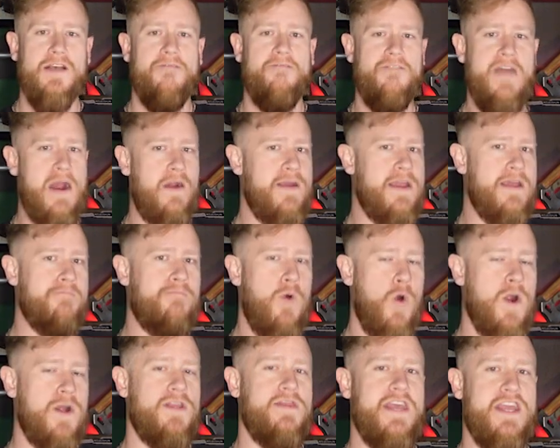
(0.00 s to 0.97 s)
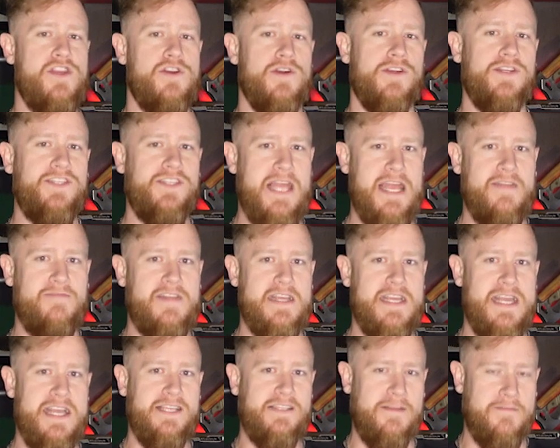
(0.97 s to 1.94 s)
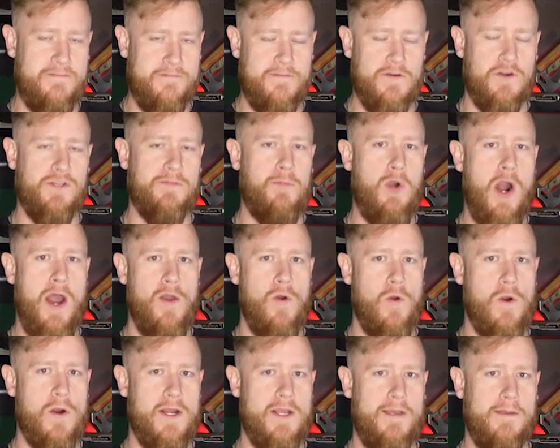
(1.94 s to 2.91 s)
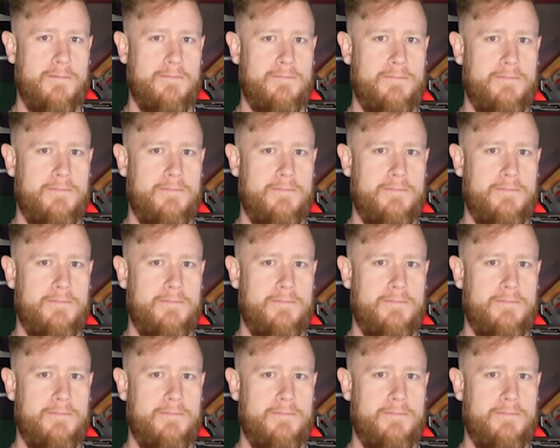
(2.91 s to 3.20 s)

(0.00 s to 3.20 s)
Very important that your safety is the first priority.